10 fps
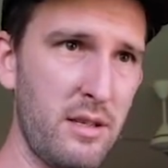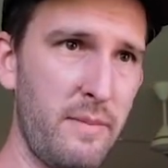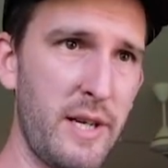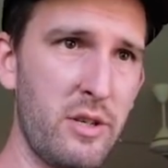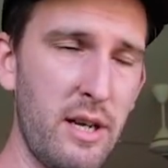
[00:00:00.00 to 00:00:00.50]
So
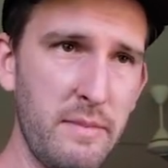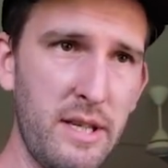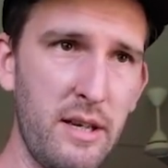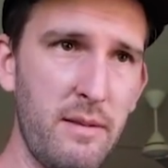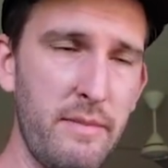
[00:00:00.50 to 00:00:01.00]
my
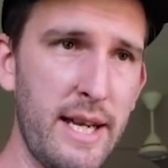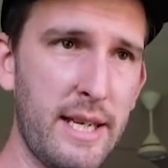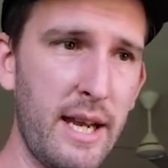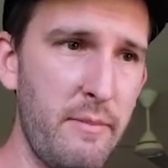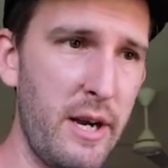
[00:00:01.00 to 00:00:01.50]
drums,
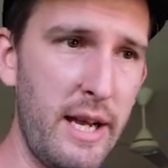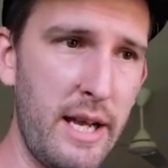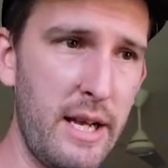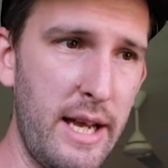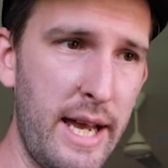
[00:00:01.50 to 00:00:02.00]
that camera
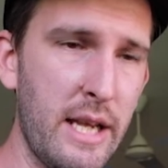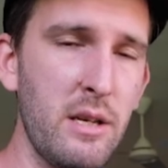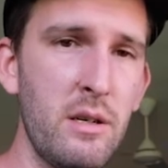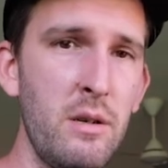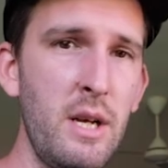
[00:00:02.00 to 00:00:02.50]

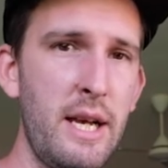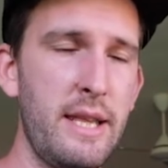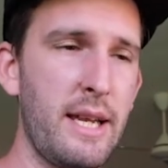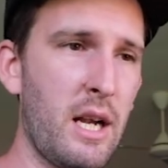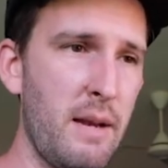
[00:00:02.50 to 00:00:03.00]
angle,
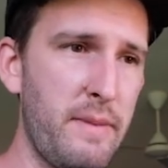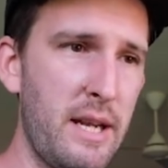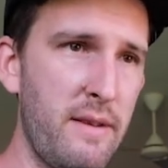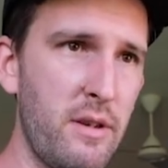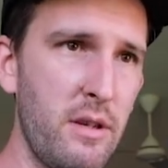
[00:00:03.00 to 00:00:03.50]
that clip
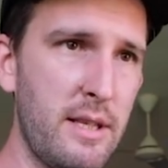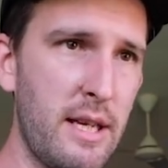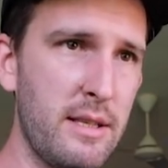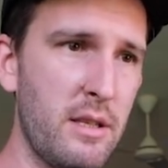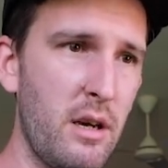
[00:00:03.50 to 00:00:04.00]
that I've used
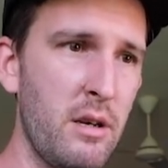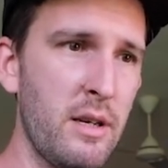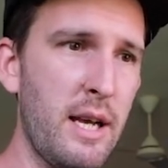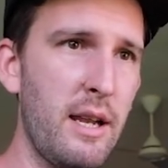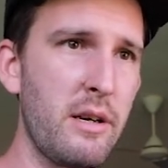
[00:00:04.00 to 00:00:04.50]
has its
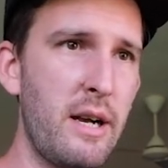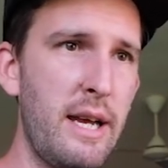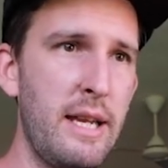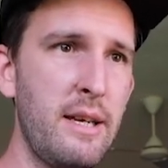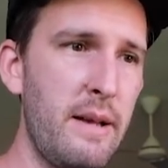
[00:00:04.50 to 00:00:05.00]
own color
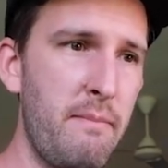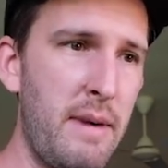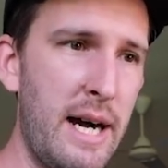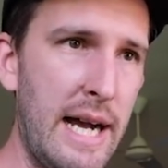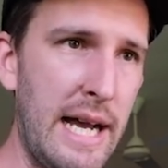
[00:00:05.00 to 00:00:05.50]
grade.
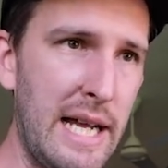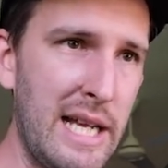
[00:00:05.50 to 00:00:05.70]
My